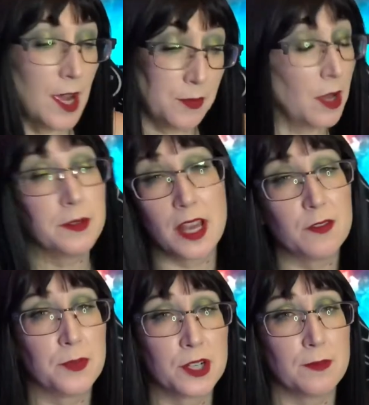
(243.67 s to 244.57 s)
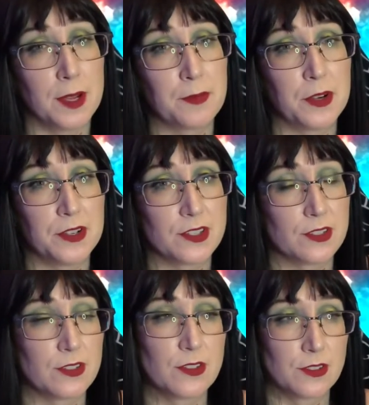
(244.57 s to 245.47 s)
I probably have a book in my
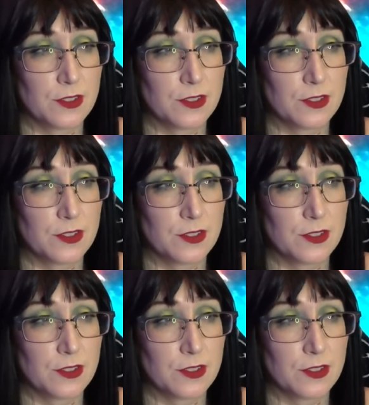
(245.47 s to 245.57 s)
purse